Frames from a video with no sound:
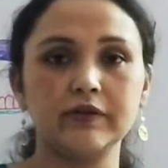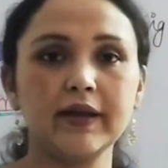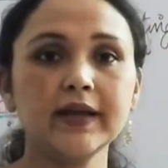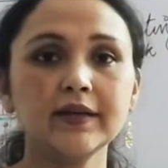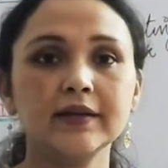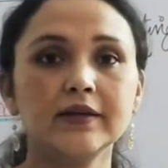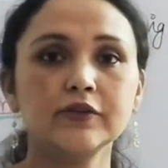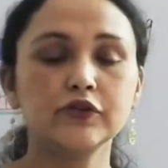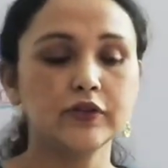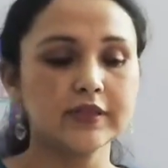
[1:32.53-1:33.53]
right?
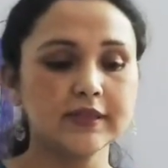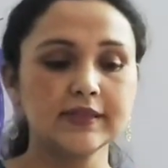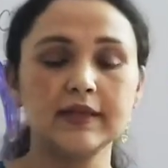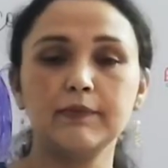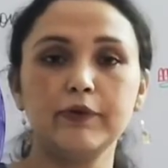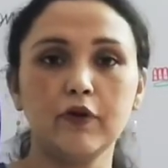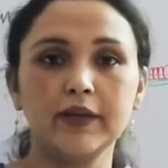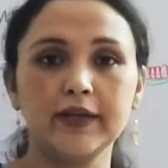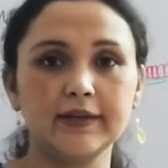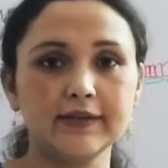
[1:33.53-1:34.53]
So this is an
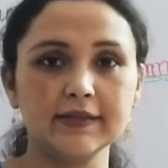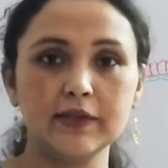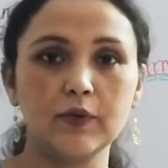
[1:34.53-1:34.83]
embryonic disc.